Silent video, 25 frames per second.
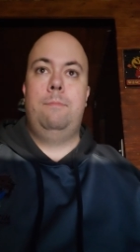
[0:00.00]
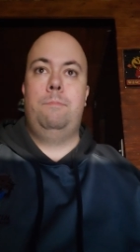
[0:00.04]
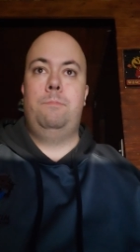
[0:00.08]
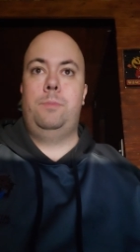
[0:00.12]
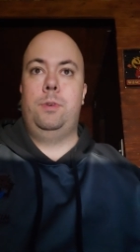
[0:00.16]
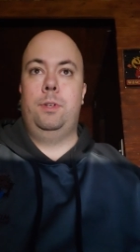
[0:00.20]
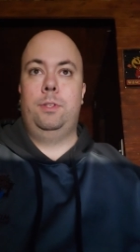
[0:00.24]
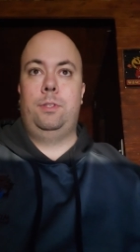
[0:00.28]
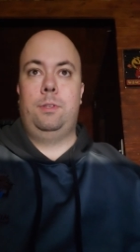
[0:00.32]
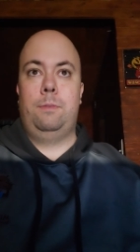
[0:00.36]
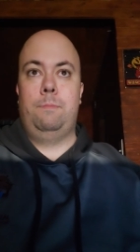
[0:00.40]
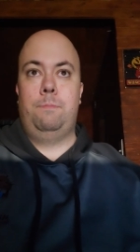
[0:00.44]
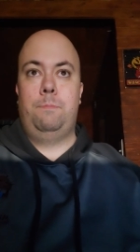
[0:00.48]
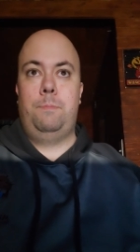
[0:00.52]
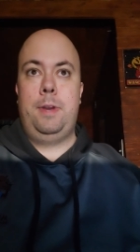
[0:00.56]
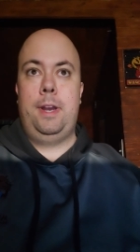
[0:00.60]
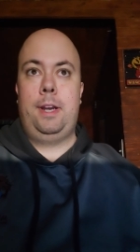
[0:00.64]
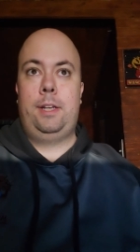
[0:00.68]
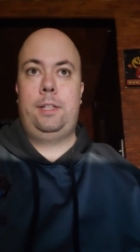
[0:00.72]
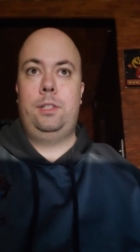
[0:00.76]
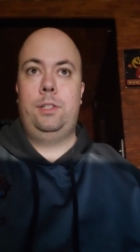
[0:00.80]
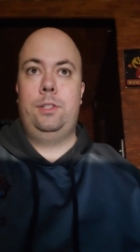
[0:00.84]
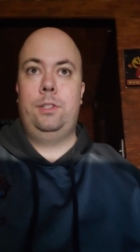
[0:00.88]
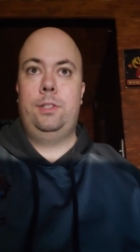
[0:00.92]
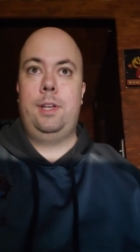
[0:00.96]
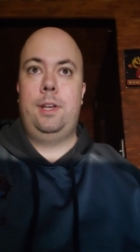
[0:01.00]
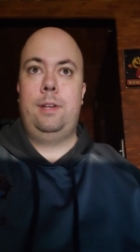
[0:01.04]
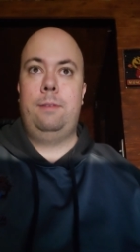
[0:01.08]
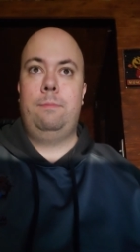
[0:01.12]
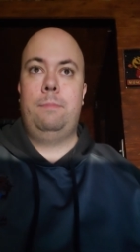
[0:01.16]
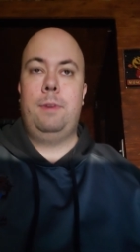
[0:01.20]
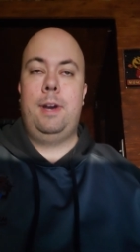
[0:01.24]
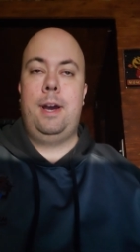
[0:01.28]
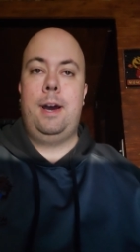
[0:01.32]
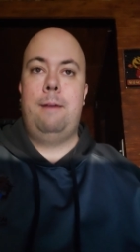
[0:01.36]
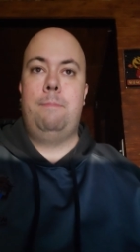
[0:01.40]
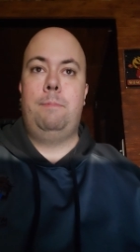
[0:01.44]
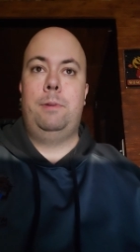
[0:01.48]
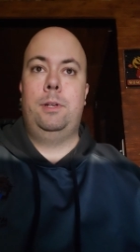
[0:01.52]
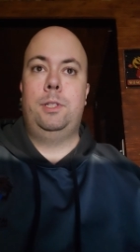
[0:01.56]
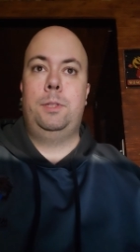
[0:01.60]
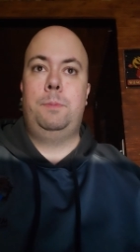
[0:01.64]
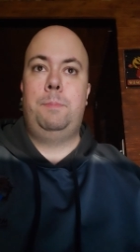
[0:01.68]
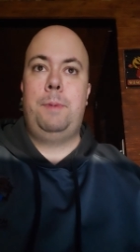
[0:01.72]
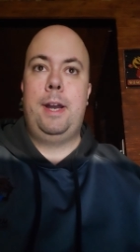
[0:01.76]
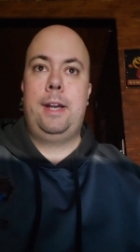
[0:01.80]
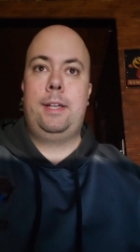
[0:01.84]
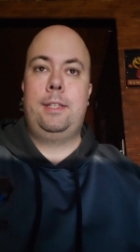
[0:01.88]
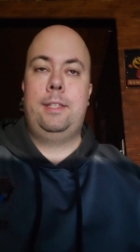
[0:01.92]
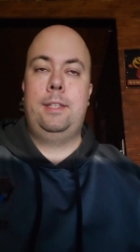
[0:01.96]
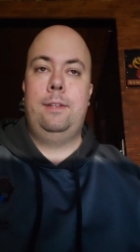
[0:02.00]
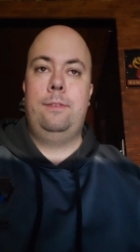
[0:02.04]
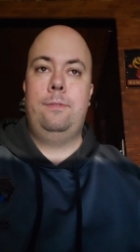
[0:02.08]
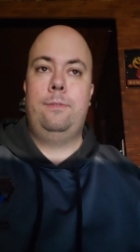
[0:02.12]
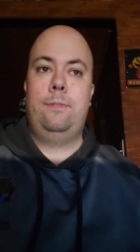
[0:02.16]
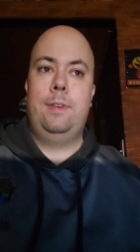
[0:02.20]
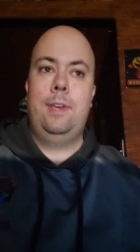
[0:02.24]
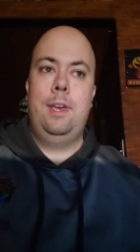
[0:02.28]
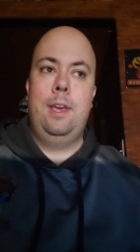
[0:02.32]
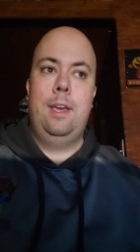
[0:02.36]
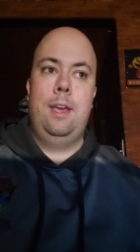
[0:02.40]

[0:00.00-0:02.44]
puts the pictures in perspective,